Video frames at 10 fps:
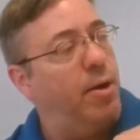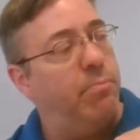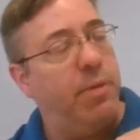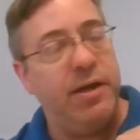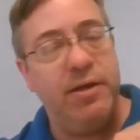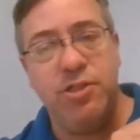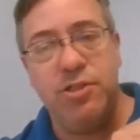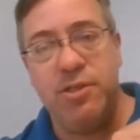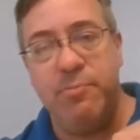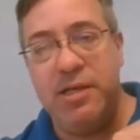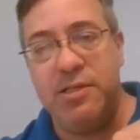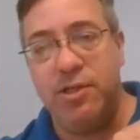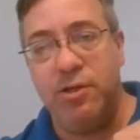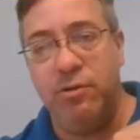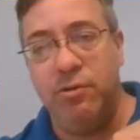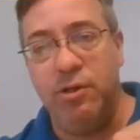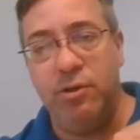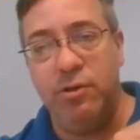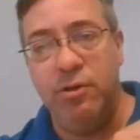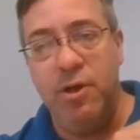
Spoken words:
But it's just a basic little